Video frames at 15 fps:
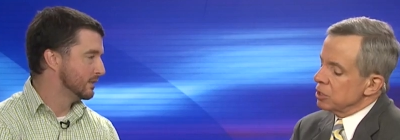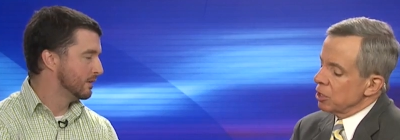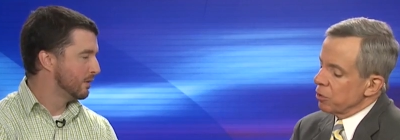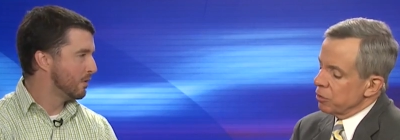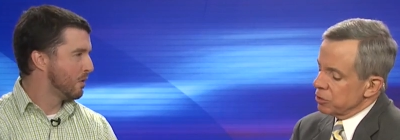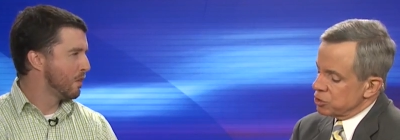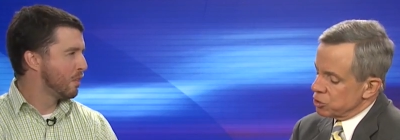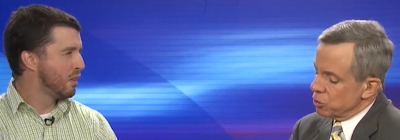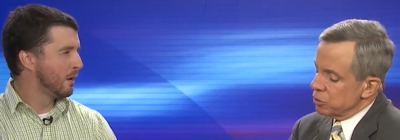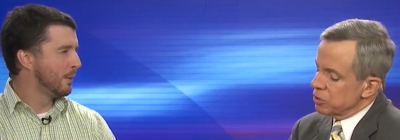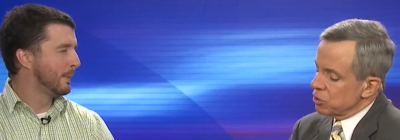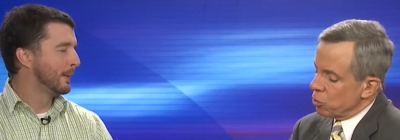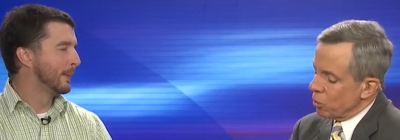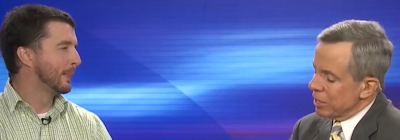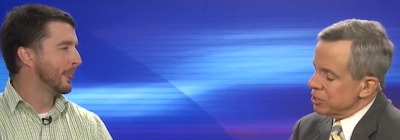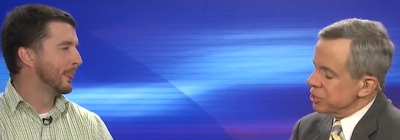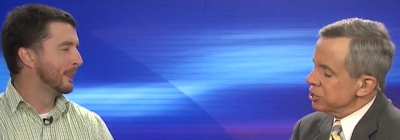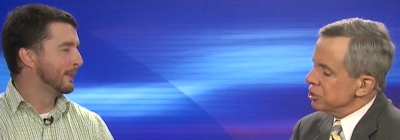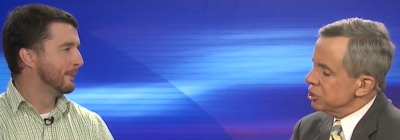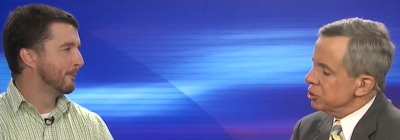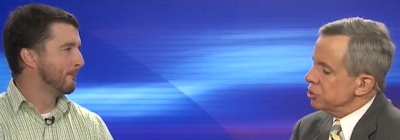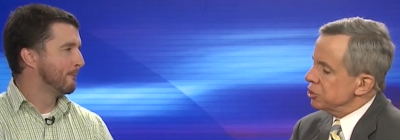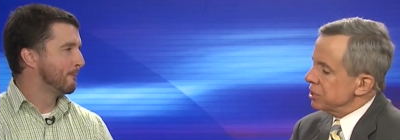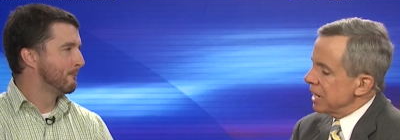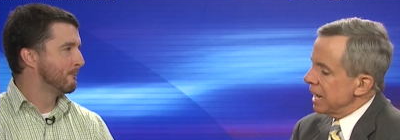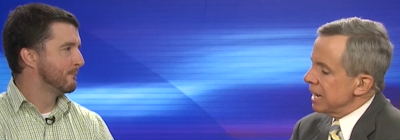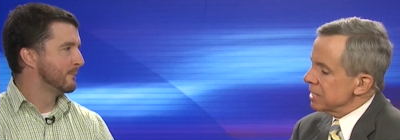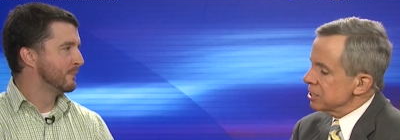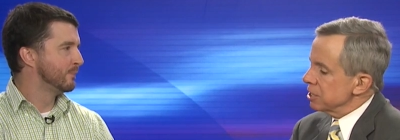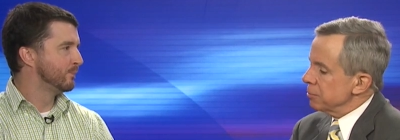Speaker 1: are there certain questions you should
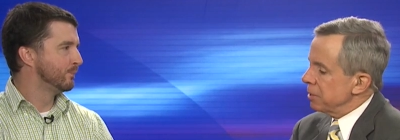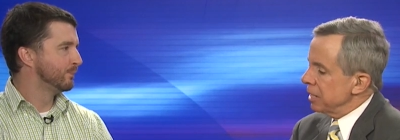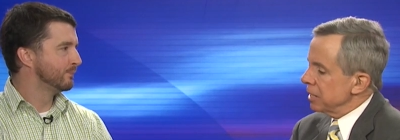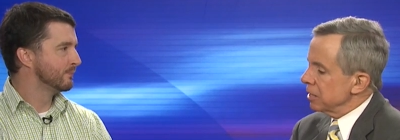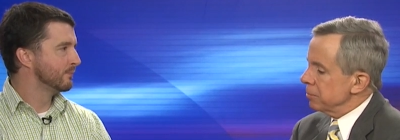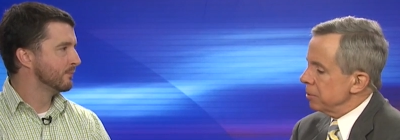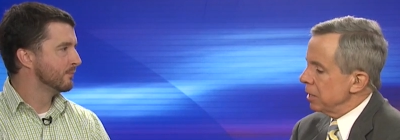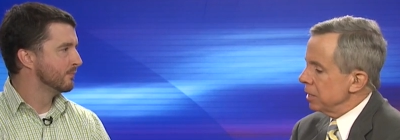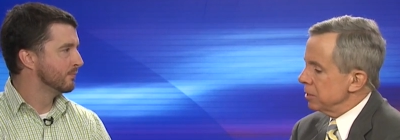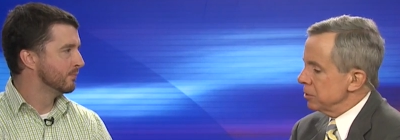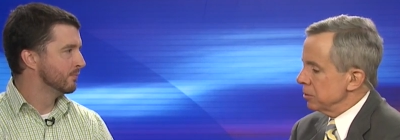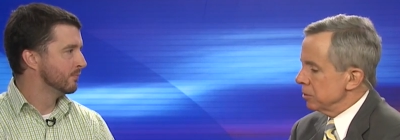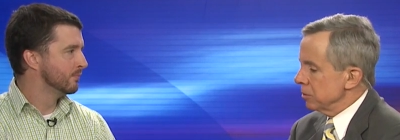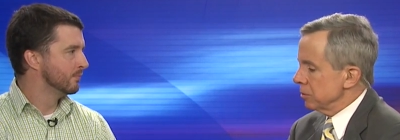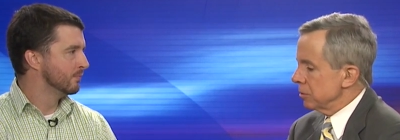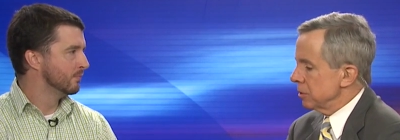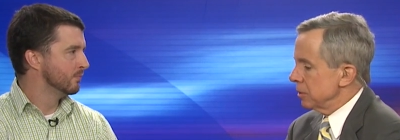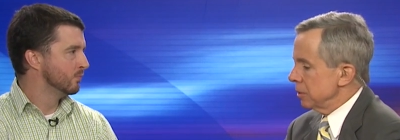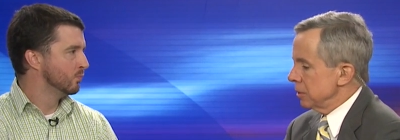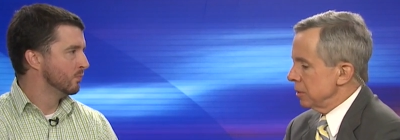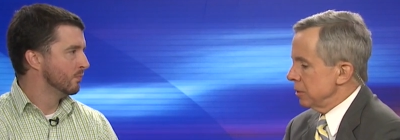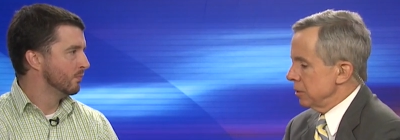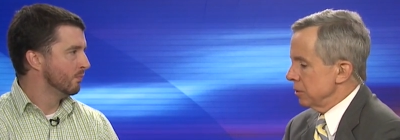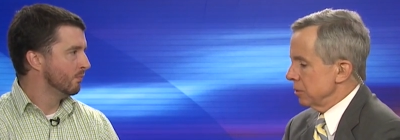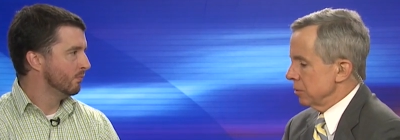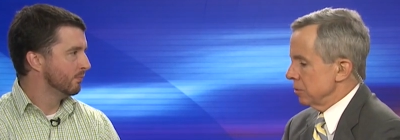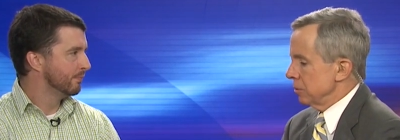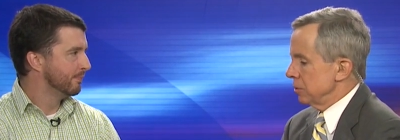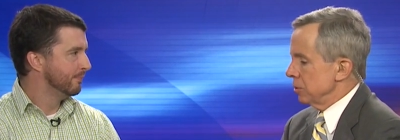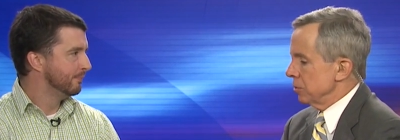ask depending upon your
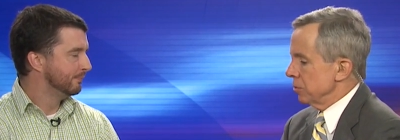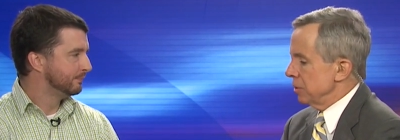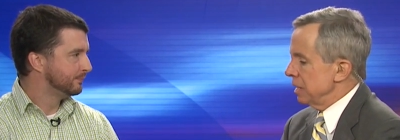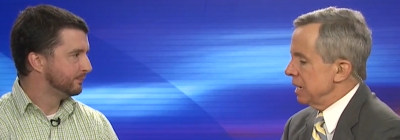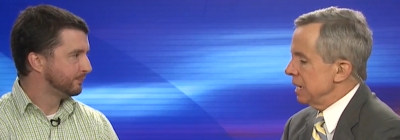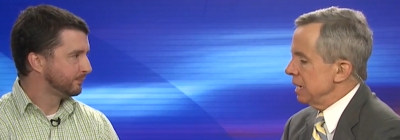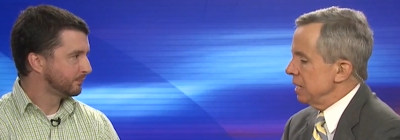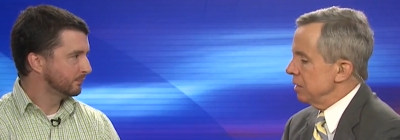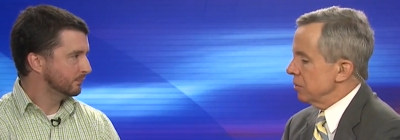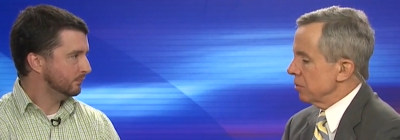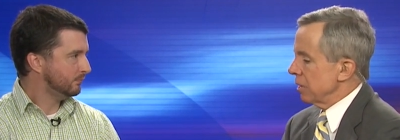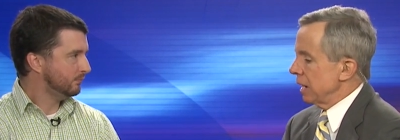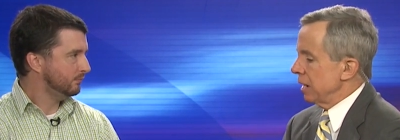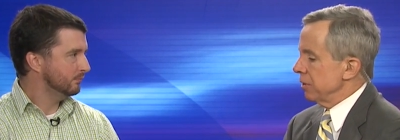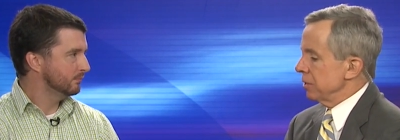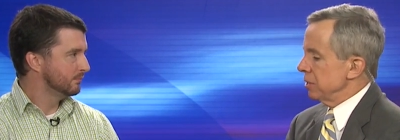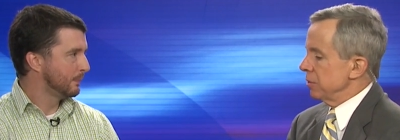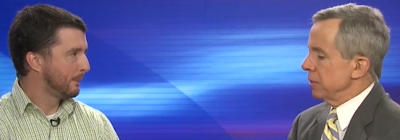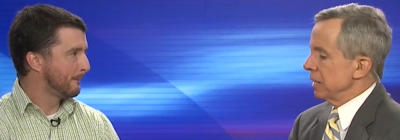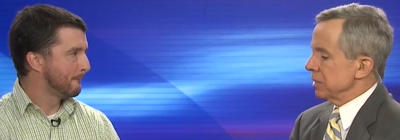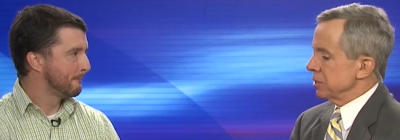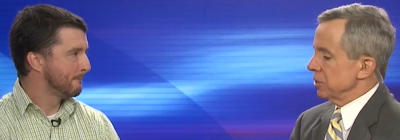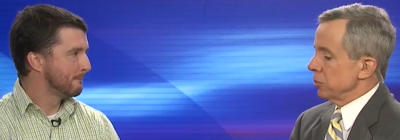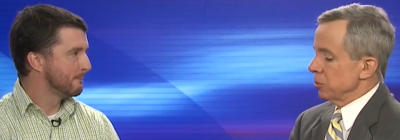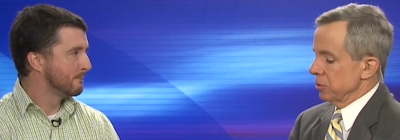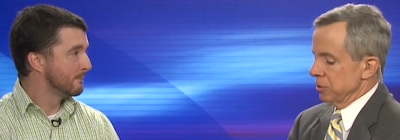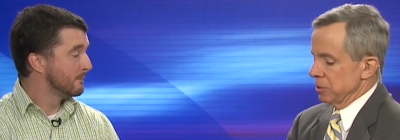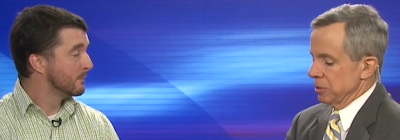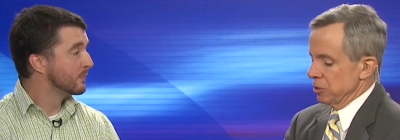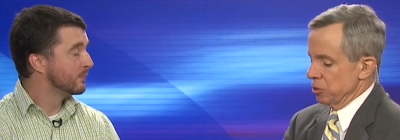your your need, or how do you actually,
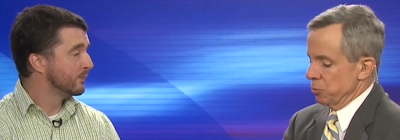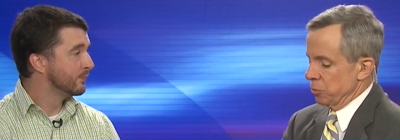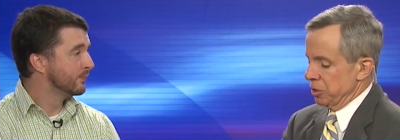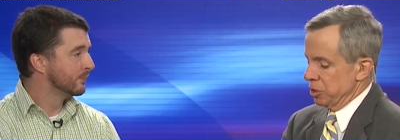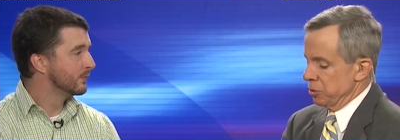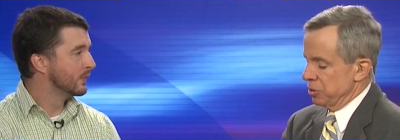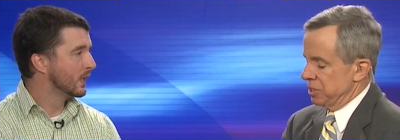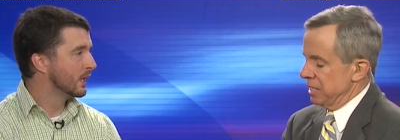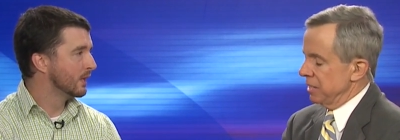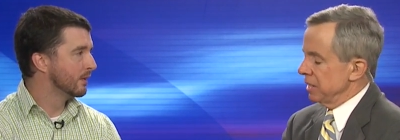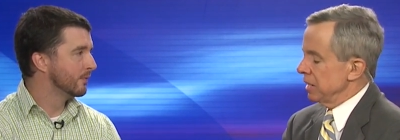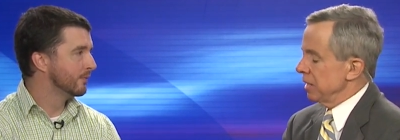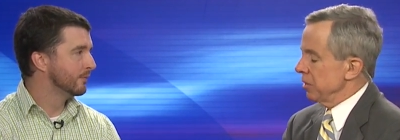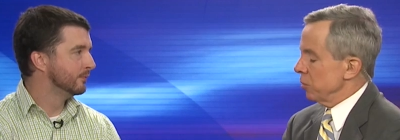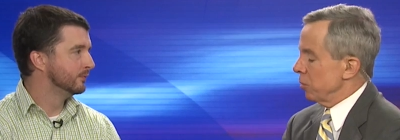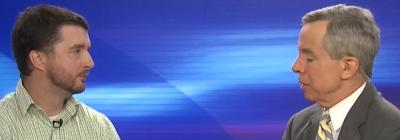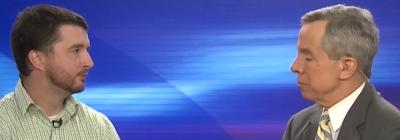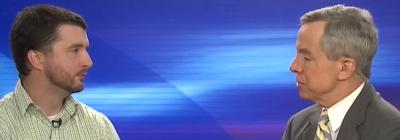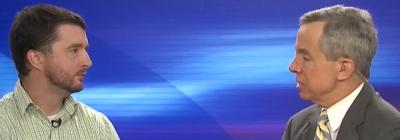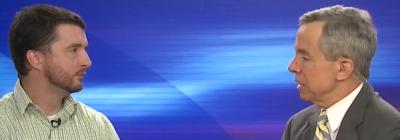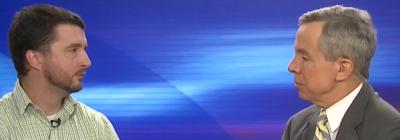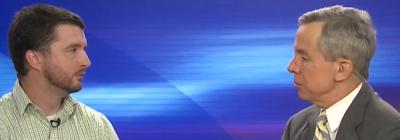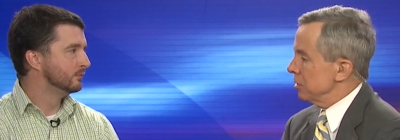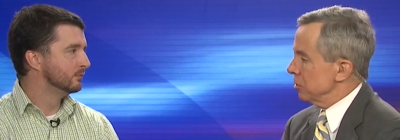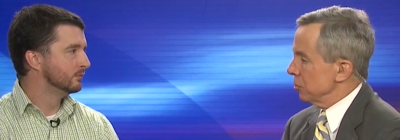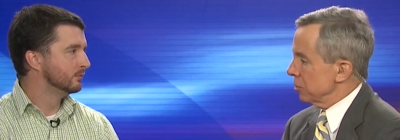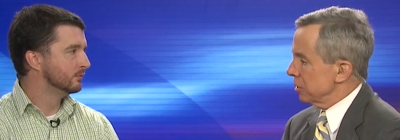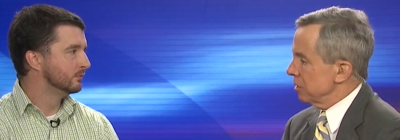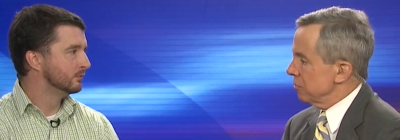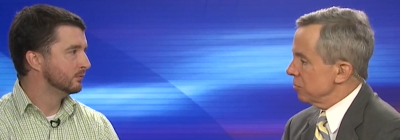or will you see that on the website when you're
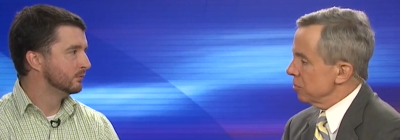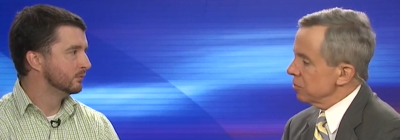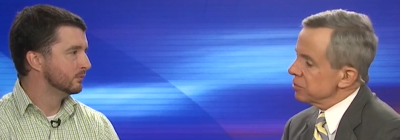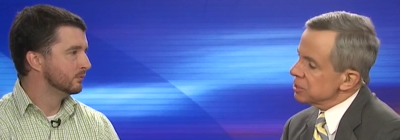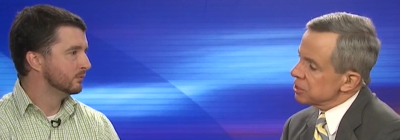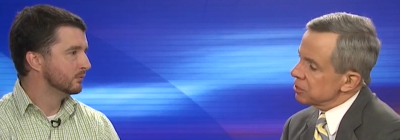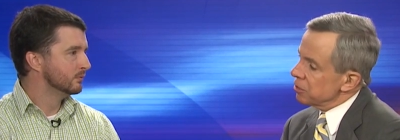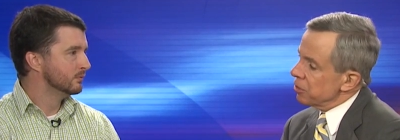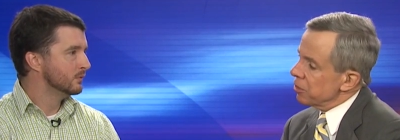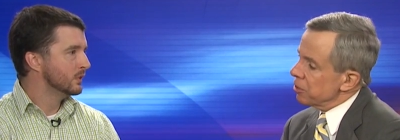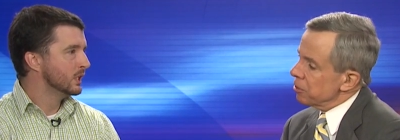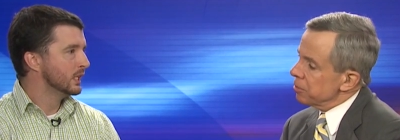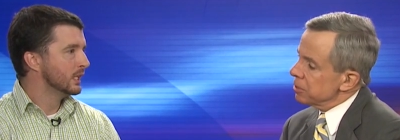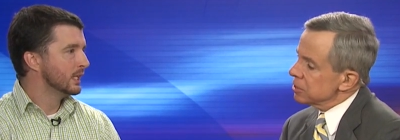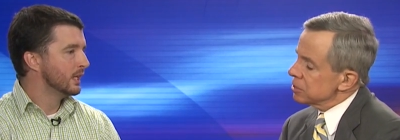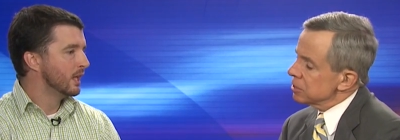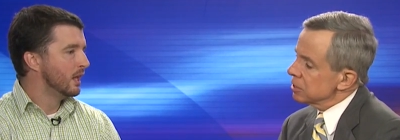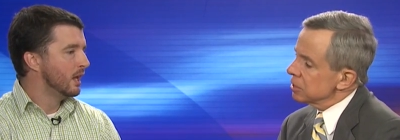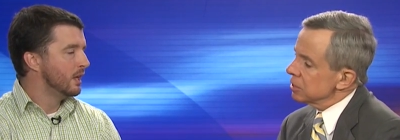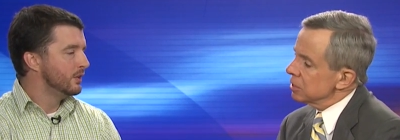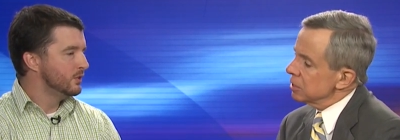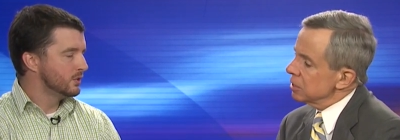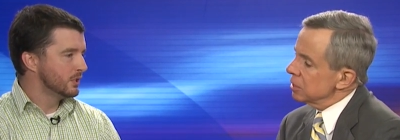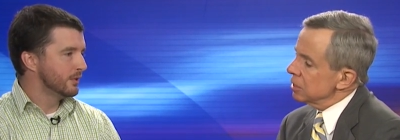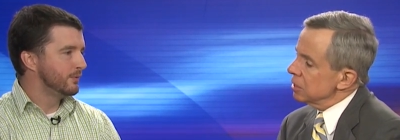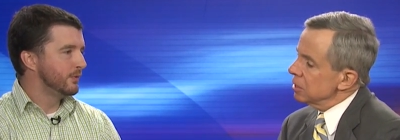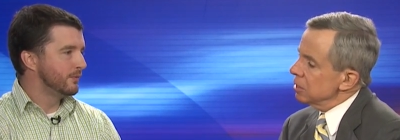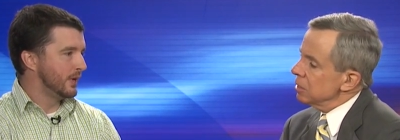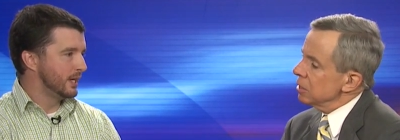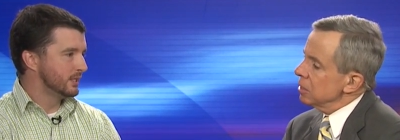looking for a physical therapist?
Speaker 2: Usually,
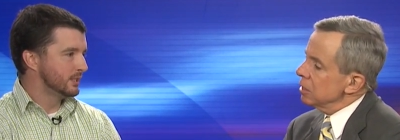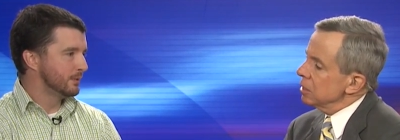if you find